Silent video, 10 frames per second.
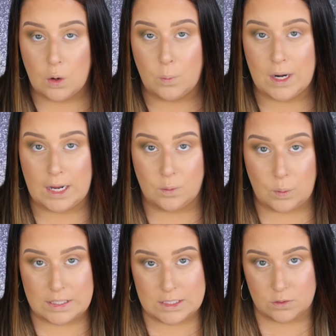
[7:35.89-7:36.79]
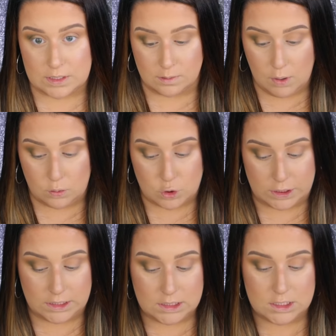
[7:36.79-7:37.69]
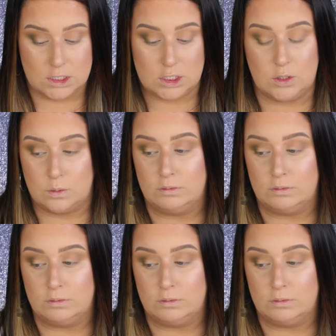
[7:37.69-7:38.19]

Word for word: when I was using Potion. So,